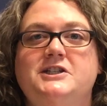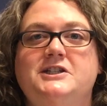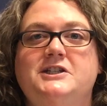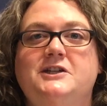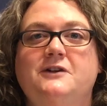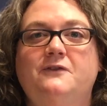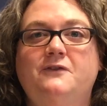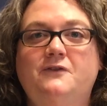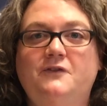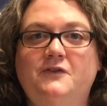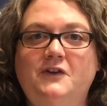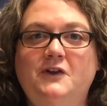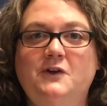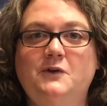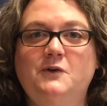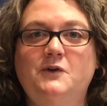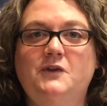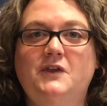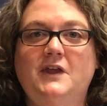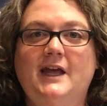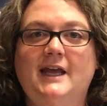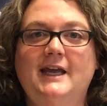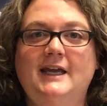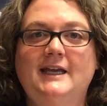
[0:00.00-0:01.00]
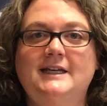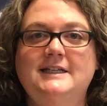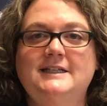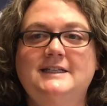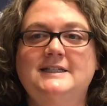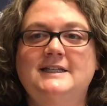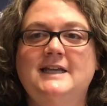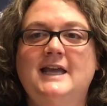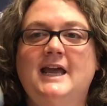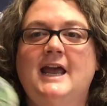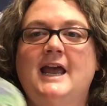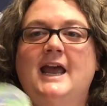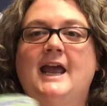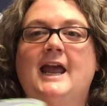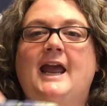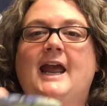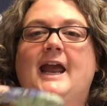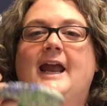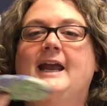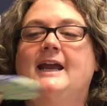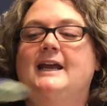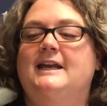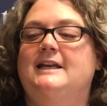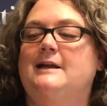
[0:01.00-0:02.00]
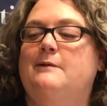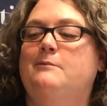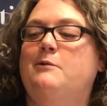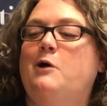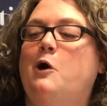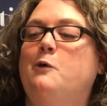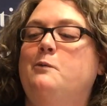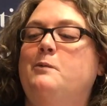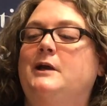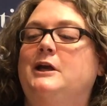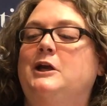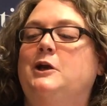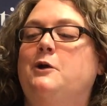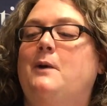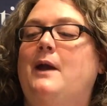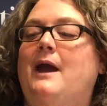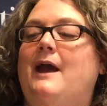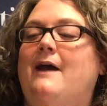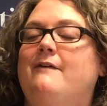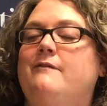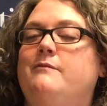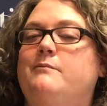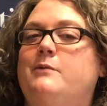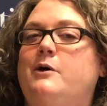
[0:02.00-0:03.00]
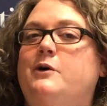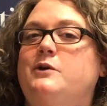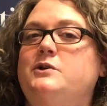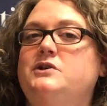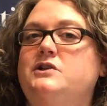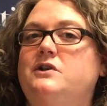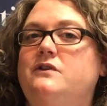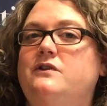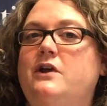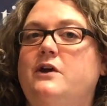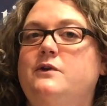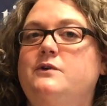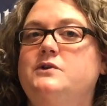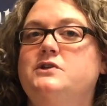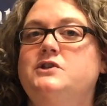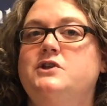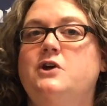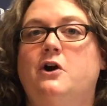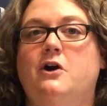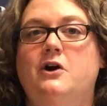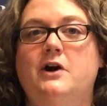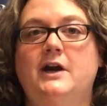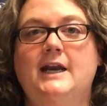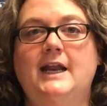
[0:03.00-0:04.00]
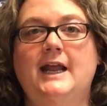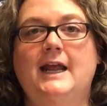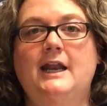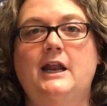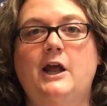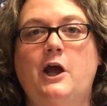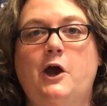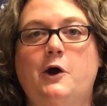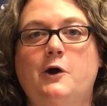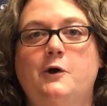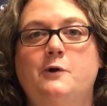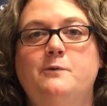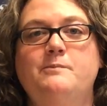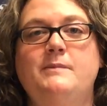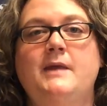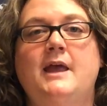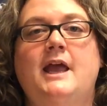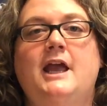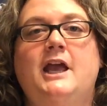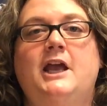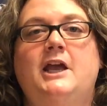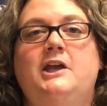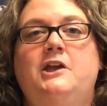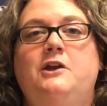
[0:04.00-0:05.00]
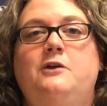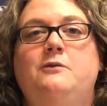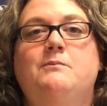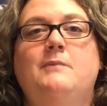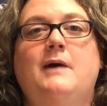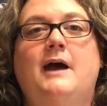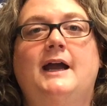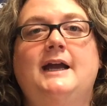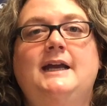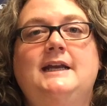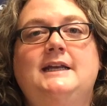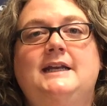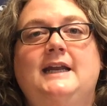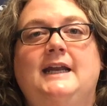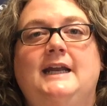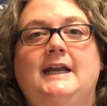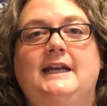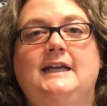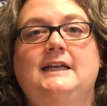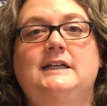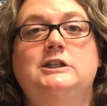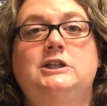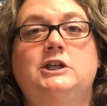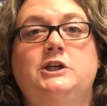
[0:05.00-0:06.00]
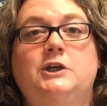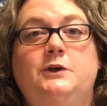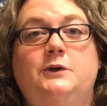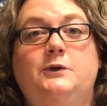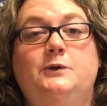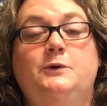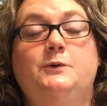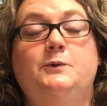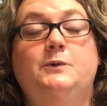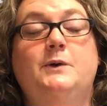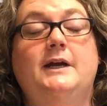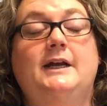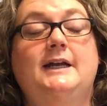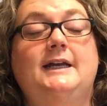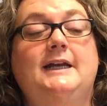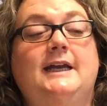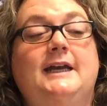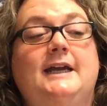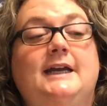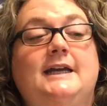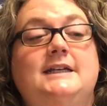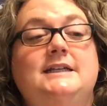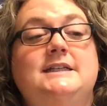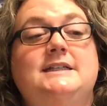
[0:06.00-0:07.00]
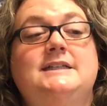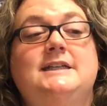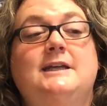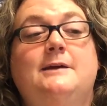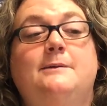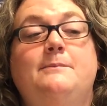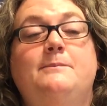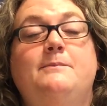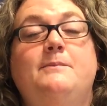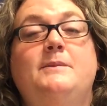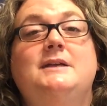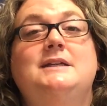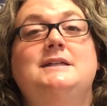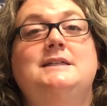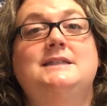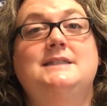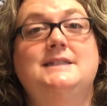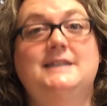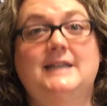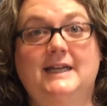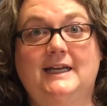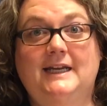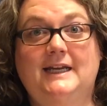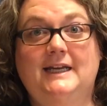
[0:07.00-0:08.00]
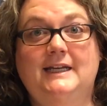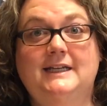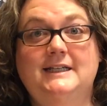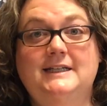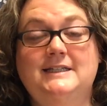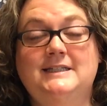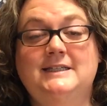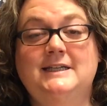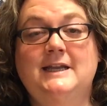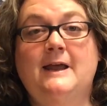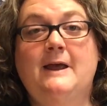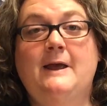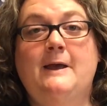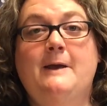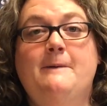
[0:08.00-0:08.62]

just a few things, and I'm hoping you have most of those already at home. You might need to get some seeds.